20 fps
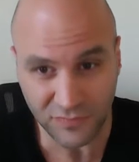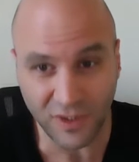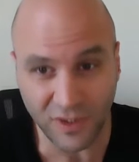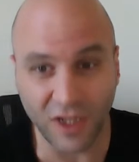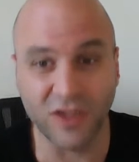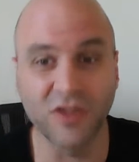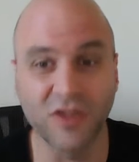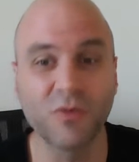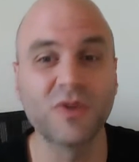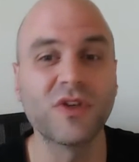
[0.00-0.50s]

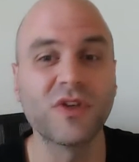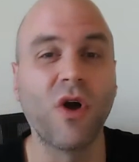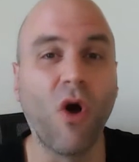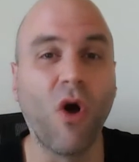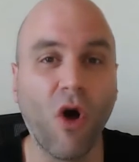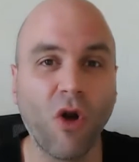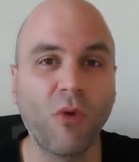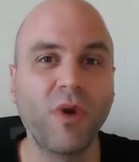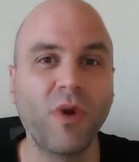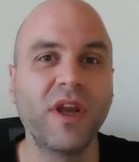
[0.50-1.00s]
there was
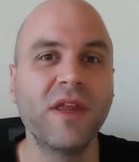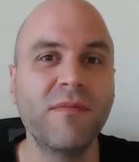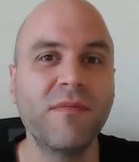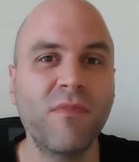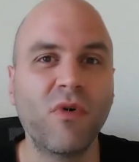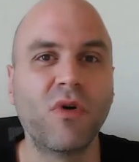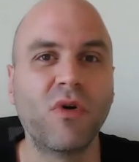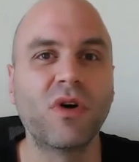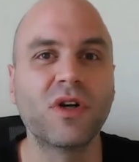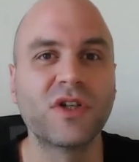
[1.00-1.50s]
already
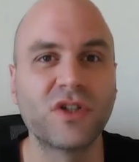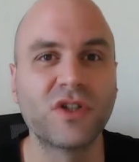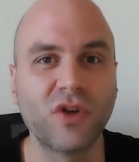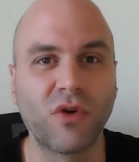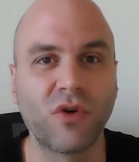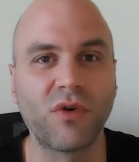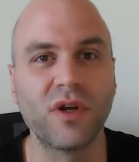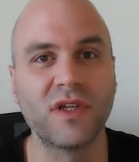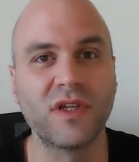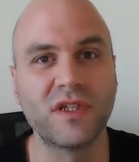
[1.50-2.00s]
more
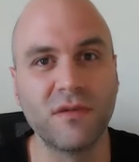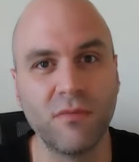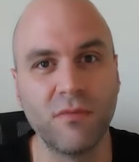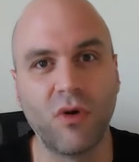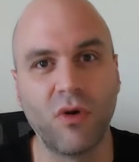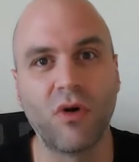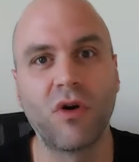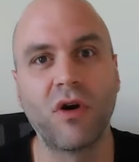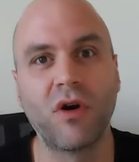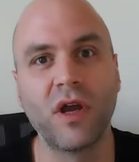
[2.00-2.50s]
stories and
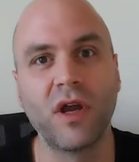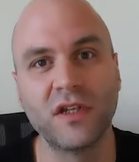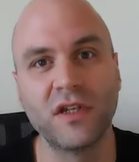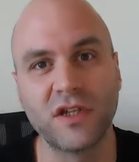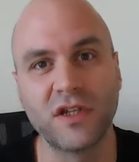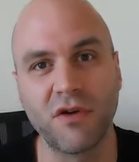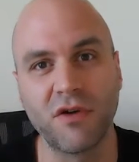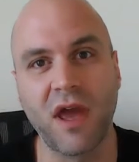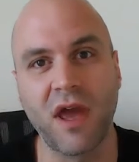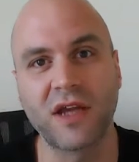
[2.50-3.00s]
more
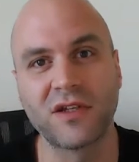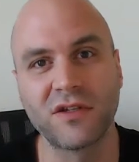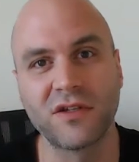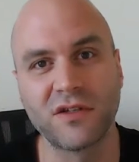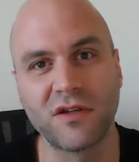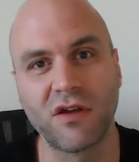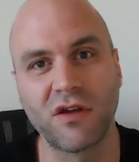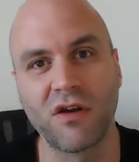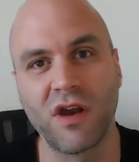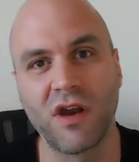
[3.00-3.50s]
interactions
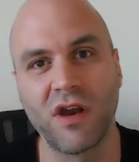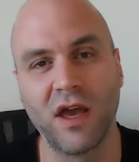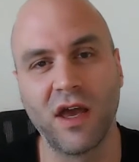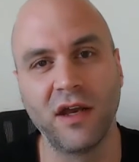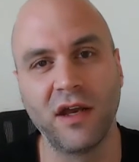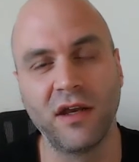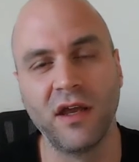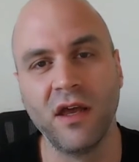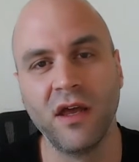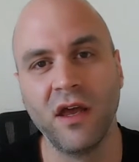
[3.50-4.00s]

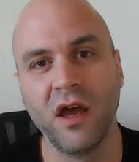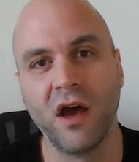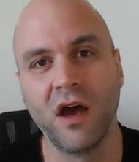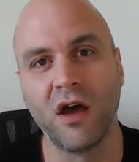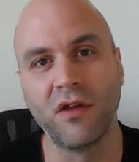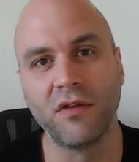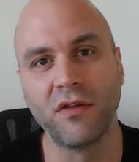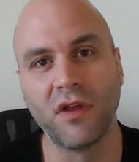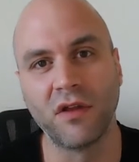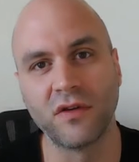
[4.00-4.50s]
online
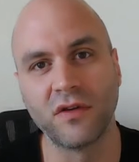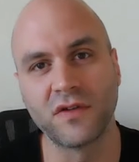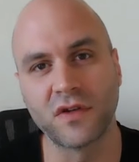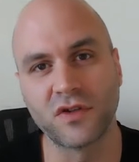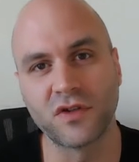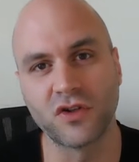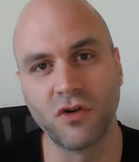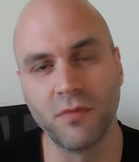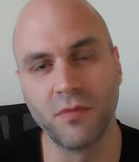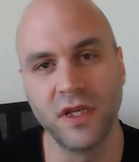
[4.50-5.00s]
on
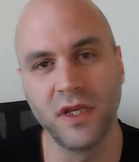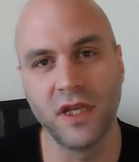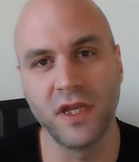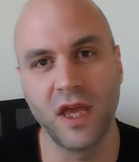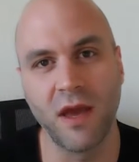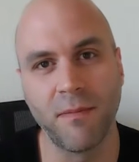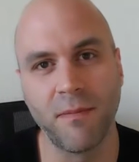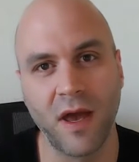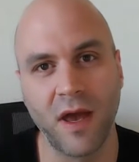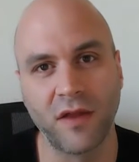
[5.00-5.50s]
social
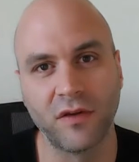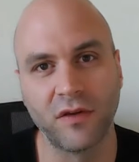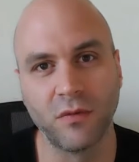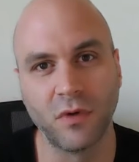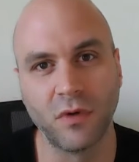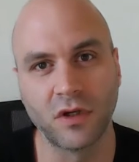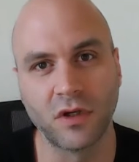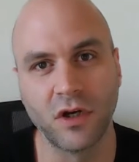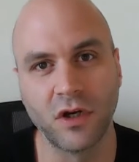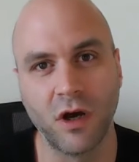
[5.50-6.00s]
media about the
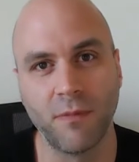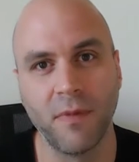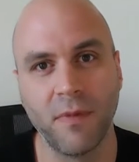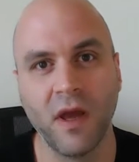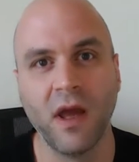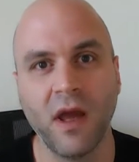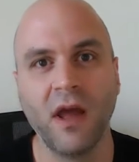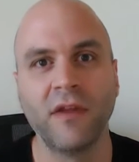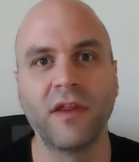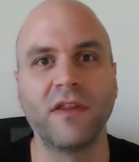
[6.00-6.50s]
World Cup
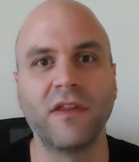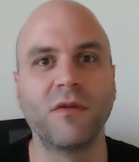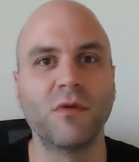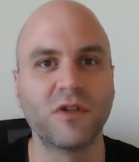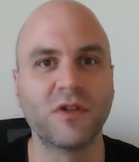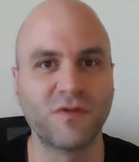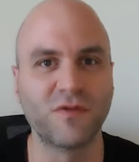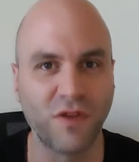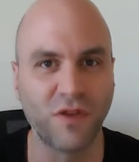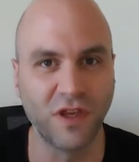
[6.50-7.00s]
than there was
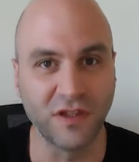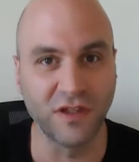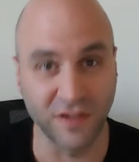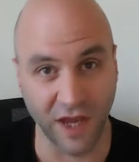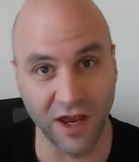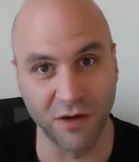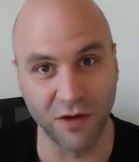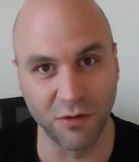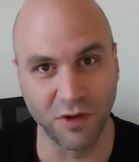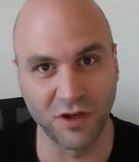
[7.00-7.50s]
for the
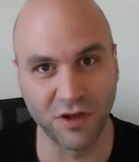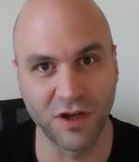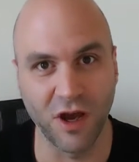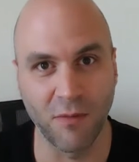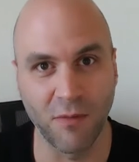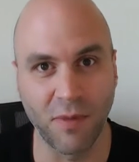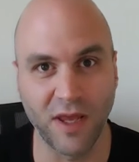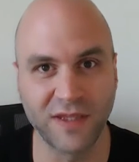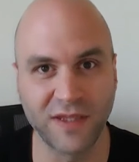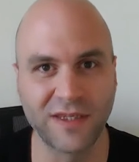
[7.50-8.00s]
entire World
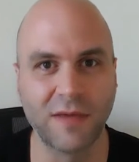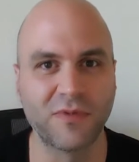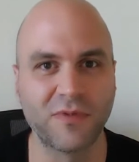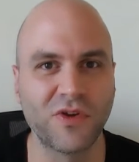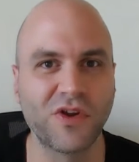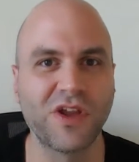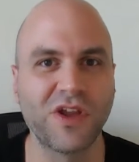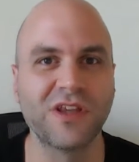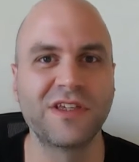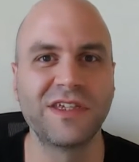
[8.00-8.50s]
Cup last time. So you
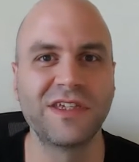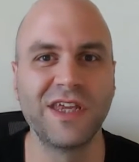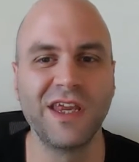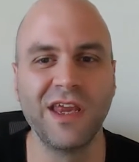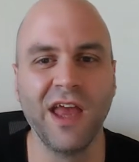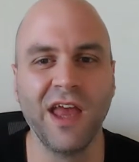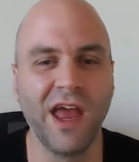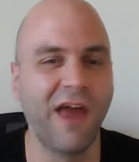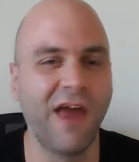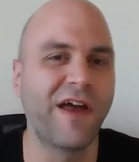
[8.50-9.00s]
can
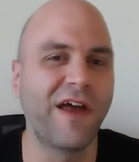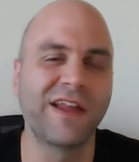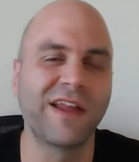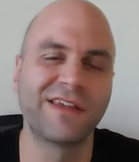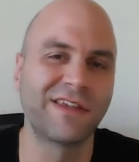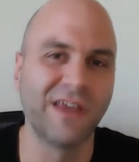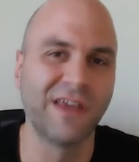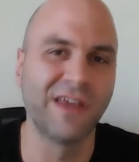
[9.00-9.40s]
see, and that's